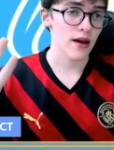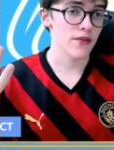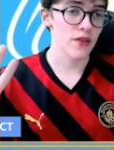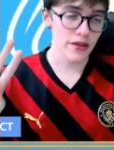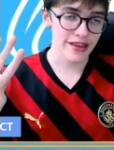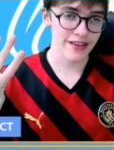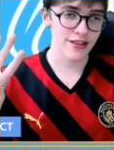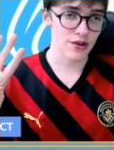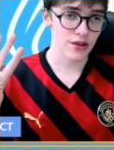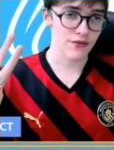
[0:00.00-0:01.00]
Not
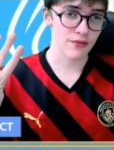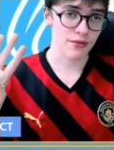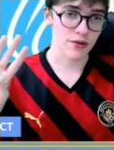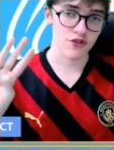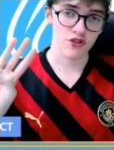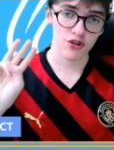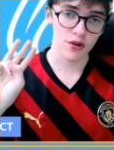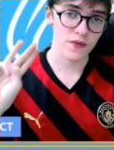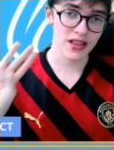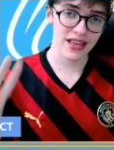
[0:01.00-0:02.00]
necessarily Frimpong, just
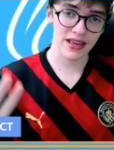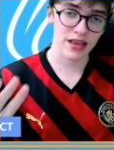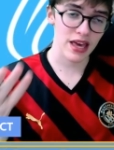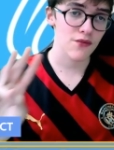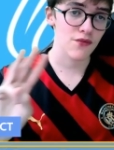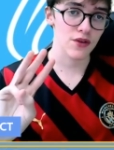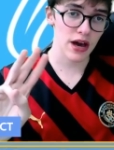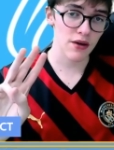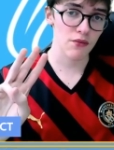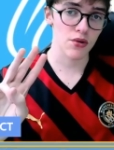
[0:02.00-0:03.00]
something to give
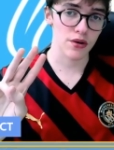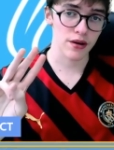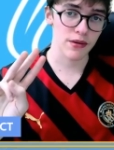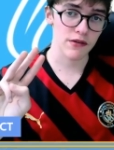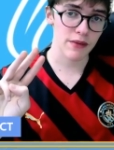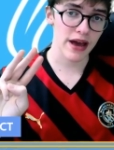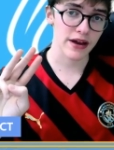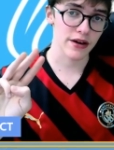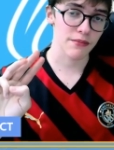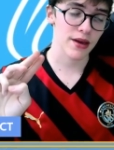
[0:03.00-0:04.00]
Kyle Walker a bit of
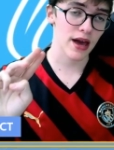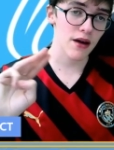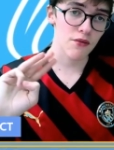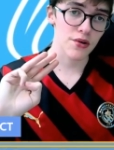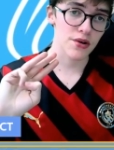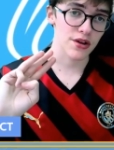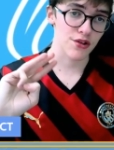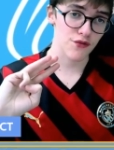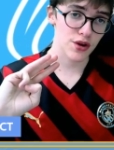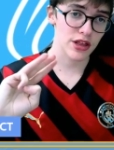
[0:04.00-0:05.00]
backup. Kyle
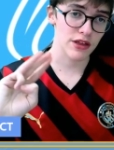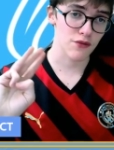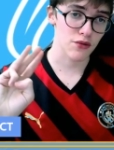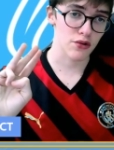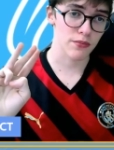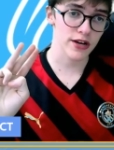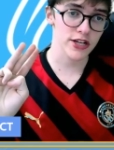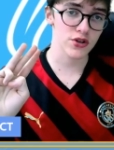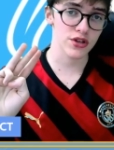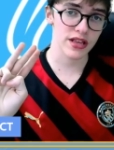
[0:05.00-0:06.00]
Walker's 34, pretty
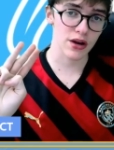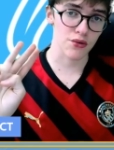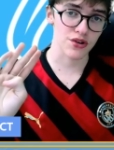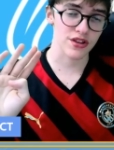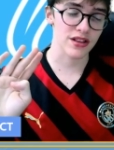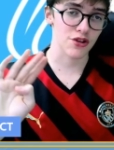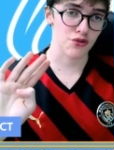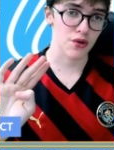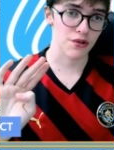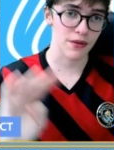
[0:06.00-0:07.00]
sure he's the oldest in the
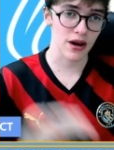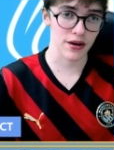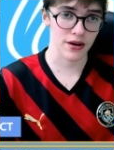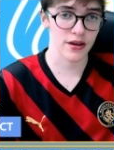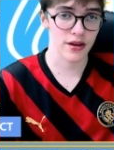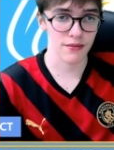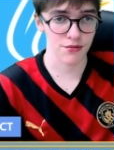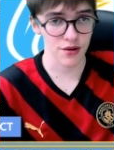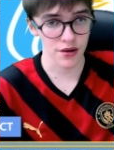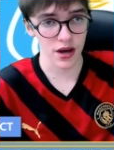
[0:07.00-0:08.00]
squad, bar um,
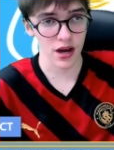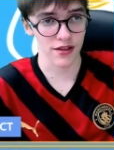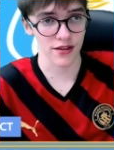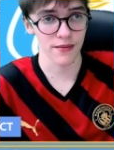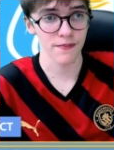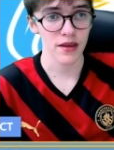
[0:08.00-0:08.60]
Scott Carson.